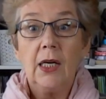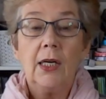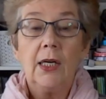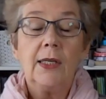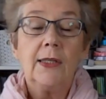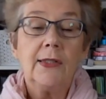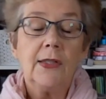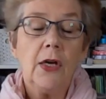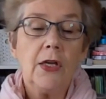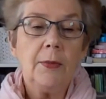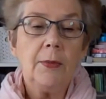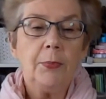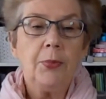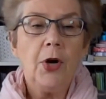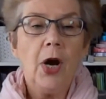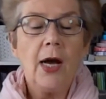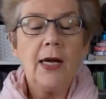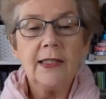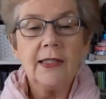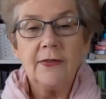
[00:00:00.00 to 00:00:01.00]
so the
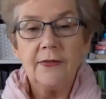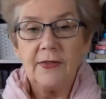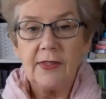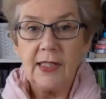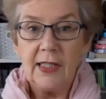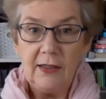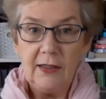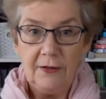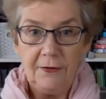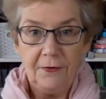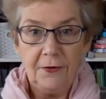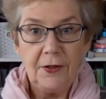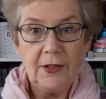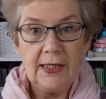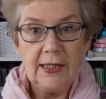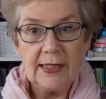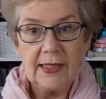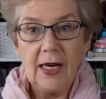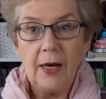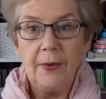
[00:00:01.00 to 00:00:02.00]
price of tinned food
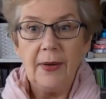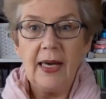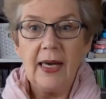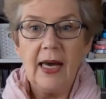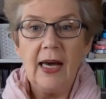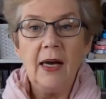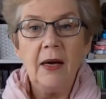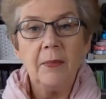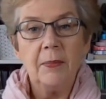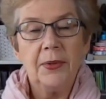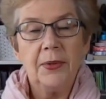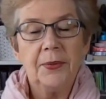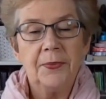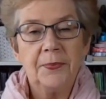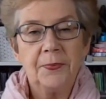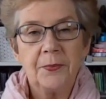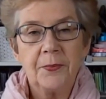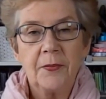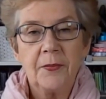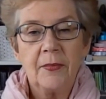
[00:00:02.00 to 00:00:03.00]
is going up.
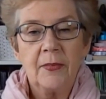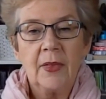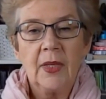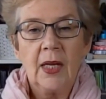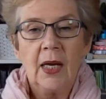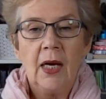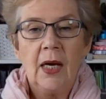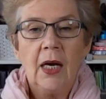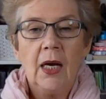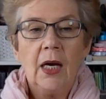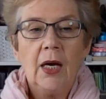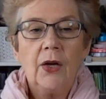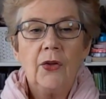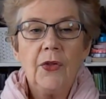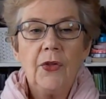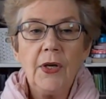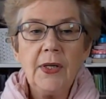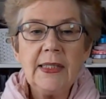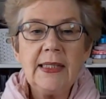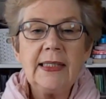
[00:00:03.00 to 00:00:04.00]

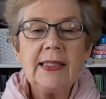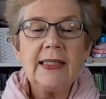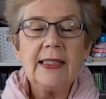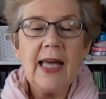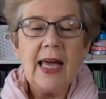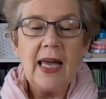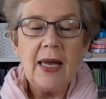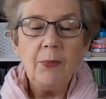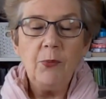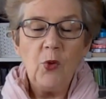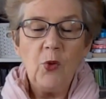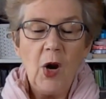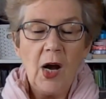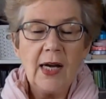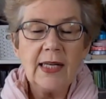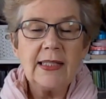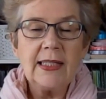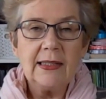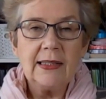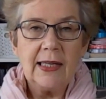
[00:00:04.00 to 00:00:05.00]
Those same
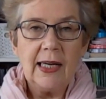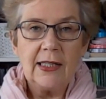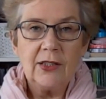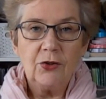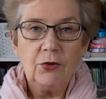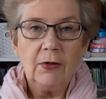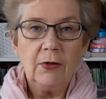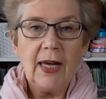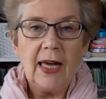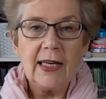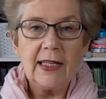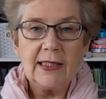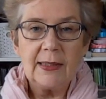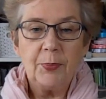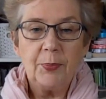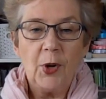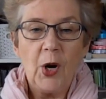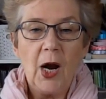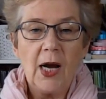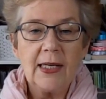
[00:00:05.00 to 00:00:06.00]
rising natural gas
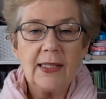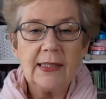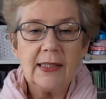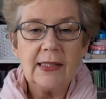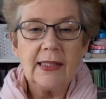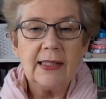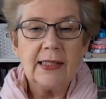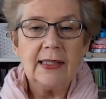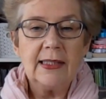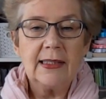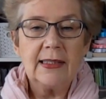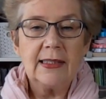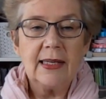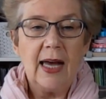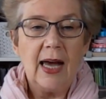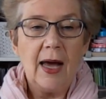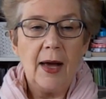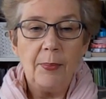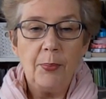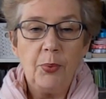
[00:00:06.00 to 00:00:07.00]
prices
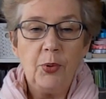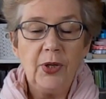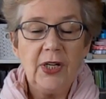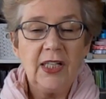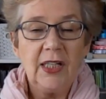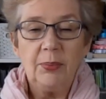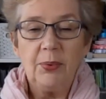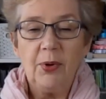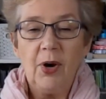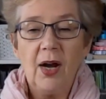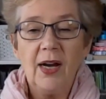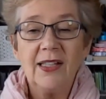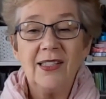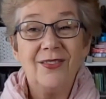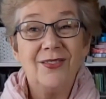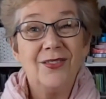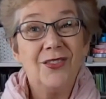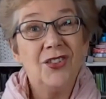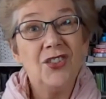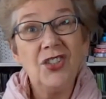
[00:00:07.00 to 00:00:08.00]
are putting the price of
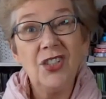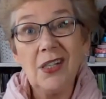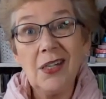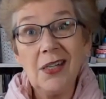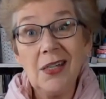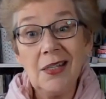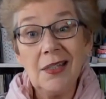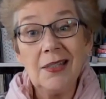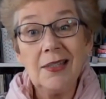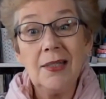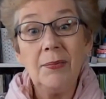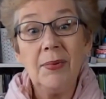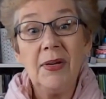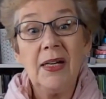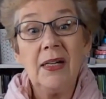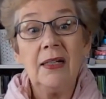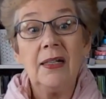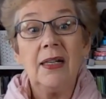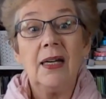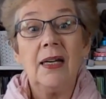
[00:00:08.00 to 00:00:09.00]
just
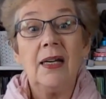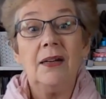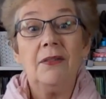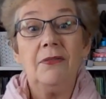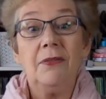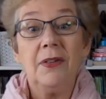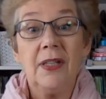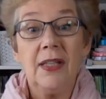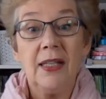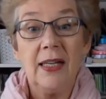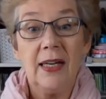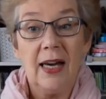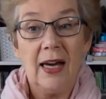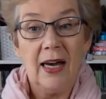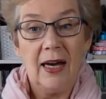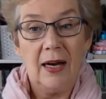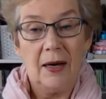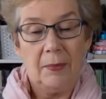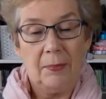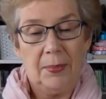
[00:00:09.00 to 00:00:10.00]
about everything
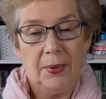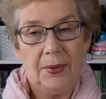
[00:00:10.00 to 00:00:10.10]
up.